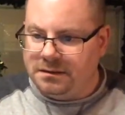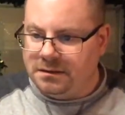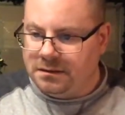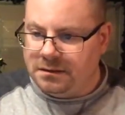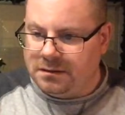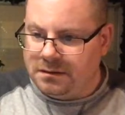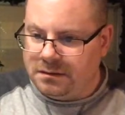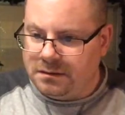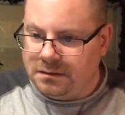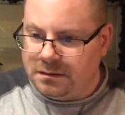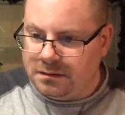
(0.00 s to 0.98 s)

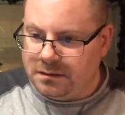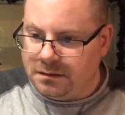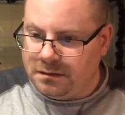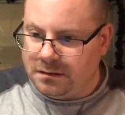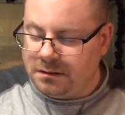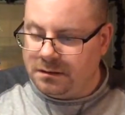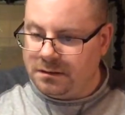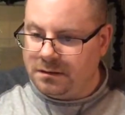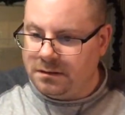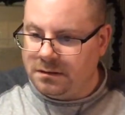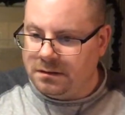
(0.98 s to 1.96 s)

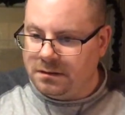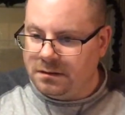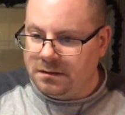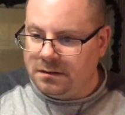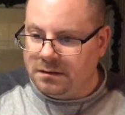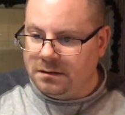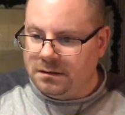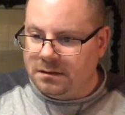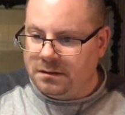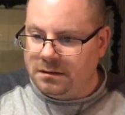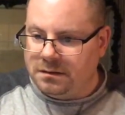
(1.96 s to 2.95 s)

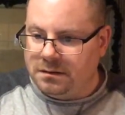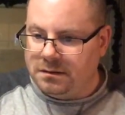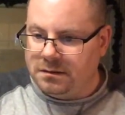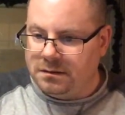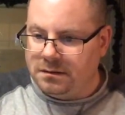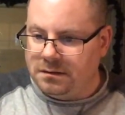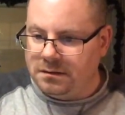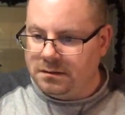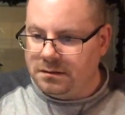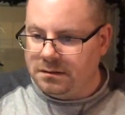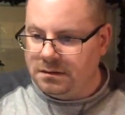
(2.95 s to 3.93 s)
(no one is talking)